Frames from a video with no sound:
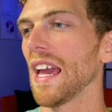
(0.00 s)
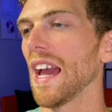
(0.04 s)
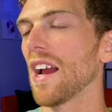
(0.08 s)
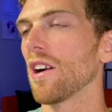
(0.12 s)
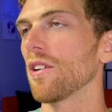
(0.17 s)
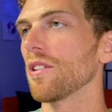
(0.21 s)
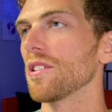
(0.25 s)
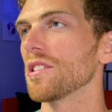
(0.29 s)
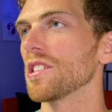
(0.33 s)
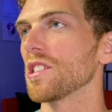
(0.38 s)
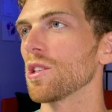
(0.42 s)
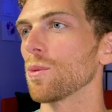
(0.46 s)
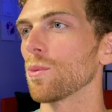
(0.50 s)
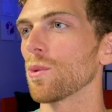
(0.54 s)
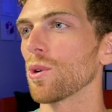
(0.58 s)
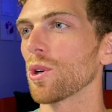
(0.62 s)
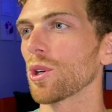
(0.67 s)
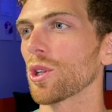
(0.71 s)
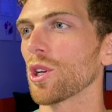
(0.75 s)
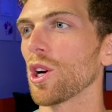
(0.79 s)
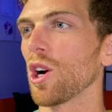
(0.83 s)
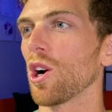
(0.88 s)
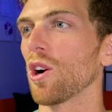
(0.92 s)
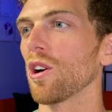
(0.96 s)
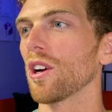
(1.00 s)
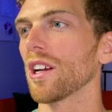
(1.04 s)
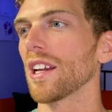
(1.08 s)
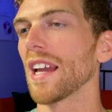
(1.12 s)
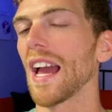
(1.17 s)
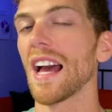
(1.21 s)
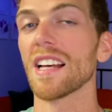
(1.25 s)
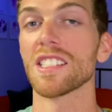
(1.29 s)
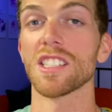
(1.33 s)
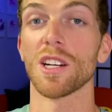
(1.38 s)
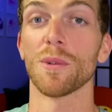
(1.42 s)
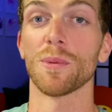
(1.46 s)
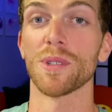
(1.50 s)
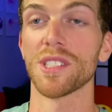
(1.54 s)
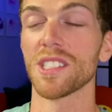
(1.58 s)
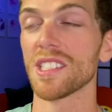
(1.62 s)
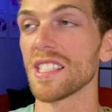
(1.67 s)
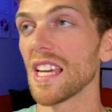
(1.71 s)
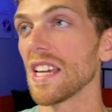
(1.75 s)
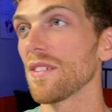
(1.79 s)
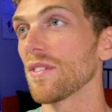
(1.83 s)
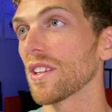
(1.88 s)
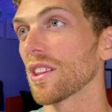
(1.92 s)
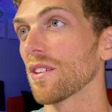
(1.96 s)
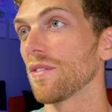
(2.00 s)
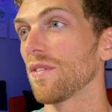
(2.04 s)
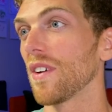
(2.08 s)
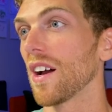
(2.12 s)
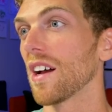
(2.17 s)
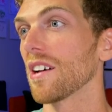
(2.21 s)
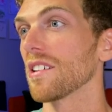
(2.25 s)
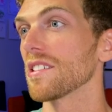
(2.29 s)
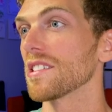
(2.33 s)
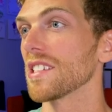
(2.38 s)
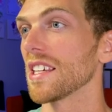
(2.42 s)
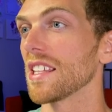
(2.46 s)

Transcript: errors that were occurring as I was saving the files